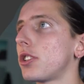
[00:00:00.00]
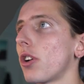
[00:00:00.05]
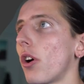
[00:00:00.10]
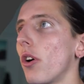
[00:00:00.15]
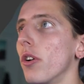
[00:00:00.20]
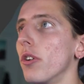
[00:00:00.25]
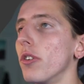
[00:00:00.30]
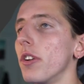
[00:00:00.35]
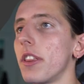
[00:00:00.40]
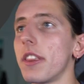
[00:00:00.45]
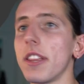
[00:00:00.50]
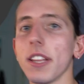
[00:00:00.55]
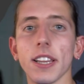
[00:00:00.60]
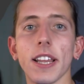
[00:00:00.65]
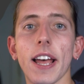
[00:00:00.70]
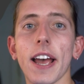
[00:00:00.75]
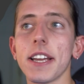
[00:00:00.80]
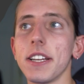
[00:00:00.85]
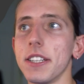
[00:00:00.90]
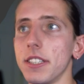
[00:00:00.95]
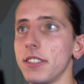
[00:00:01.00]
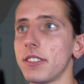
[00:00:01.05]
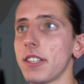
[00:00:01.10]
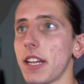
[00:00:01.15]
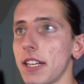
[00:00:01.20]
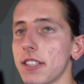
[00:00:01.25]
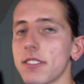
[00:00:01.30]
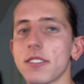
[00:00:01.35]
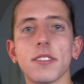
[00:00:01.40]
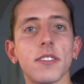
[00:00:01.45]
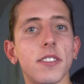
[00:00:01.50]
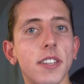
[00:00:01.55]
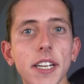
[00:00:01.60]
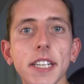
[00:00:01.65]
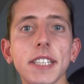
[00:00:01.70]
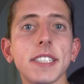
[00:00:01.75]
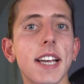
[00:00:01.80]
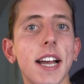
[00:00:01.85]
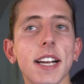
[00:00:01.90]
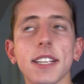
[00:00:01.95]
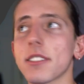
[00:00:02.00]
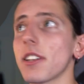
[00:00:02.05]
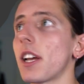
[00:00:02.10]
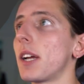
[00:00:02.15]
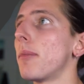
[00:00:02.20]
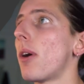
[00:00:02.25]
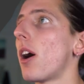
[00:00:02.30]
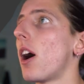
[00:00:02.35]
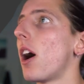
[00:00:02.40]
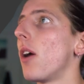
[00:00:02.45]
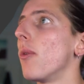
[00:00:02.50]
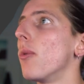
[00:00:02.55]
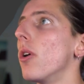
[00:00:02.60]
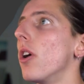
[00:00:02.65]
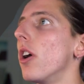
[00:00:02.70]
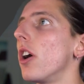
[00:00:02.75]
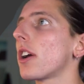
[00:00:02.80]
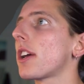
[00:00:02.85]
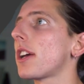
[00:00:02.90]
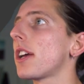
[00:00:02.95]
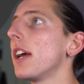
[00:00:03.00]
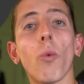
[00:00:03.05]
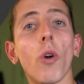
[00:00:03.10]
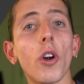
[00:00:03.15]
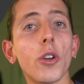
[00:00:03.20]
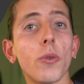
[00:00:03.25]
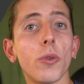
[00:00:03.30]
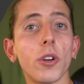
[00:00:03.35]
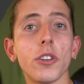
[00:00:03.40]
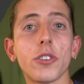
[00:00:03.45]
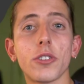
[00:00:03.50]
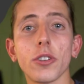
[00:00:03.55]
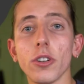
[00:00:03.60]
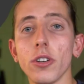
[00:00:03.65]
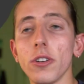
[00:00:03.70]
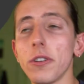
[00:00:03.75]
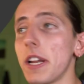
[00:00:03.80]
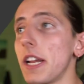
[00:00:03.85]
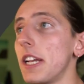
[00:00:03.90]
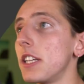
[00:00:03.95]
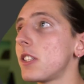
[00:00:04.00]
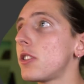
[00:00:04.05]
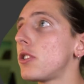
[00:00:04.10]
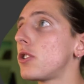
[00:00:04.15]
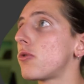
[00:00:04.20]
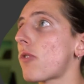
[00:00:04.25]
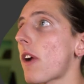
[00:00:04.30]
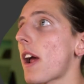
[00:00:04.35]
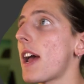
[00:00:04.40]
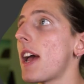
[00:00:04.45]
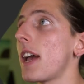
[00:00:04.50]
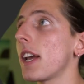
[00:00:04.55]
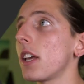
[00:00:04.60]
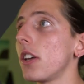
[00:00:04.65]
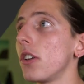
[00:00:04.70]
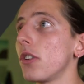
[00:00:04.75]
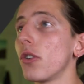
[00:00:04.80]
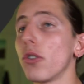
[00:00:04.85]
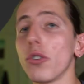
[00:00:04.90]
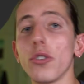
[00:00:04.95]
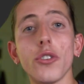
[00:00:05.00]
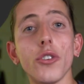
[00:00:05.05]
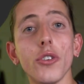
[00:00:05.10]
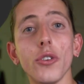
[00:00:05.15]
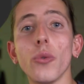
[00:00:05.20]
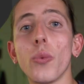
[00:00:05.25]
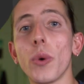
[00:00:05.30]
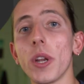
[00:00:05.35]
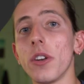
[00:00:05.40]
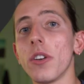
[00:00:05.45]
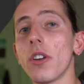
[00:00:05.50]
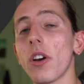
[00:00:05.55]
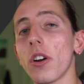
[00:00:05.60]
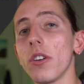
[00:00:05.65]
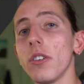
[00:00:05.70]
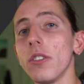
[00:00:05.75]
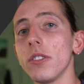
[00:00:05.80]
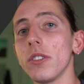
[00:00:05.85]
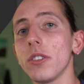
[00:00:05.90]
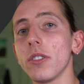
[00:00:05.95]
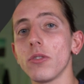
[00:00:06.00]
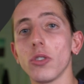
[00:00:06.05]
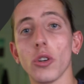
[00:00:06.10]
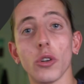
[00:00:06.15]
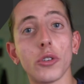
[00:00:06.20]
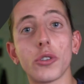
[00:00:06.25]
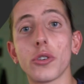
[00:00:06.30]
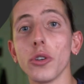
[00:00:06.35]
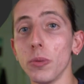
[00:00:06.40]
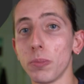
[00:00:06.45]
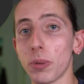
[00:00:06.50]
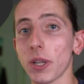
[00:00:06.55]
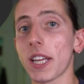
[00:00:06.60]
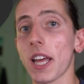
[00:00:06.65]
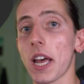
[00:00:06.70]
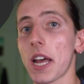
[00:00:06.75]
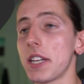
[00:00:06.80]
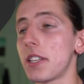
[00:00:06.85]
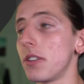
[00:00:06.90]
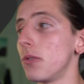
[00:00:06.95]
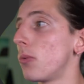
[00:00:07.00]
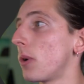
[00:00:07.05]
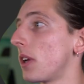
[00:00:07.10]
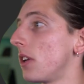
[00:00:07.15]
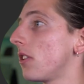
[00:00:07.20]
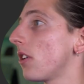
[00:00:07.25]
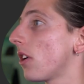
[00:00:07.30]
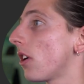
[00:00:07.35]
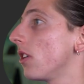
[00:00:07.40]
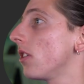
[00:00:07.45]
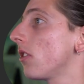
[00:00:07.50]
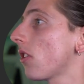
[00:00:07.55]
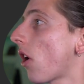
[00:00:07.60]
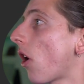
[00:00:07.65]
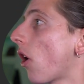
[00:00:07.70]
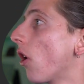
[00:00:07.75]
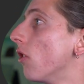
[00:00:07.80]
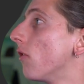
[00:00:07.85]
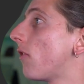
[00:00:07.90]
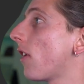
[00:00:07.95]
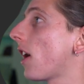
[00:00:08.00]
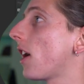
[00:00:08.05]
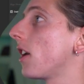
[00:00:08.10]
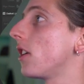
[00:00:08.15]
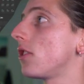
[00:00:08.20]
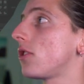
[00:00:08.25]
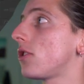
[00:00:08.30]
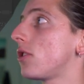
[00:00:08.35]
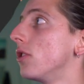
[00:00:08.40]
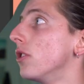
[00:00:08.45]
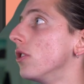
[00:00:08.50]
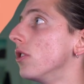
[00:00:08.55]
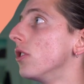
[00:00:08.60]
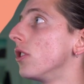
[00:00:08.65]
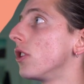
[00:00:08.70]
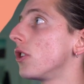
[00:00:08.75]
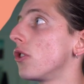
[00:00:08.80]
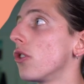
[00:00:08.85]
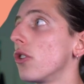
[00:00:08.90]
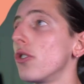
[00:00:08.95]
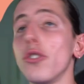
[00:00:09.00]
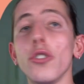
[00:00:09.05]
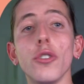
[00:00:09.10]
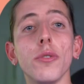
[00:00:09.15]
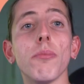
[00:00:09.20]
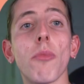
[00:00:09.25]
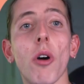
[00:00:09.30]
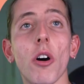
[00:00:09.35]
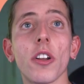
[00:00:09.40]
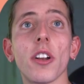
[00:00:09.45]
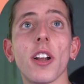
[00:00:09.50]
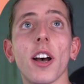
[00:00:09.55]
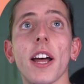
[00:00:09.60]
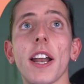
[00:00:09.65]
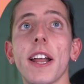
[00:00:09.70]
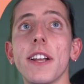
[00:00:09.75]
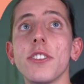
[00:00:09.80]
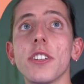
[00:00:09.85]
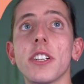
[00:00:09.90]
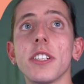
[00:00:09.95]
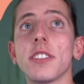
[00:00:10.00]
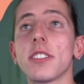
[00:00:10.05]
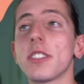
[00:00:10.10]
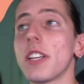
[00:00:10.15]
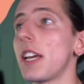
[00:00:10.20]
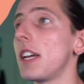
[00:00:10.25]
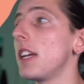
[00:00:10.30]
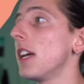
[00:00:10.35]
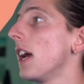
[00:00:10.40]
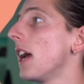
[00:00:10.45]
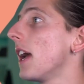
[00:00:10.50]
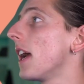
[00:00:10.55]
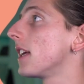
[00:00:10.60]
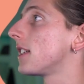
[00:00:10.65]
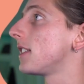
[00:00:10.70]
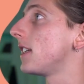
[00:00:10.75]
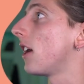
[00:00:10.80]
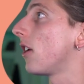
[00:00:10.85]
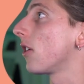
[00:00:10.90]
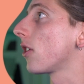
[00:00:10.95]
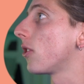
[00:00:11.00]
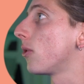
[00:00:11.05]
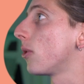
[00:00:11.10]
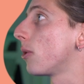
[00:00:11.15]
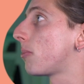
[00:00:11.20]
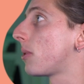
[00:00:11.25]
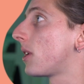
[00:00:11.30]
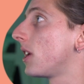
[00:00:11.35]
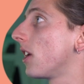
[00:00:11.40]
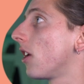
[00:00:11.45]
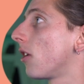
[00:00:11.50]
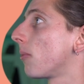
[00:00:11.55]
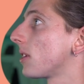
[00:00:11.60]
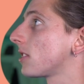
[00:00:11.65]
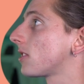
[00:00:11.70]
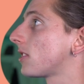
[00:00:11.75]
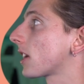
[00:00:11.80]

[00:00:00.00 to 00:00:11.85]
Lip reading: show the layers, it's the exact same artwork. What you want to do is drag your new window, your duplicated window, over to your new monitor. And as you can see, it's now going to appear on my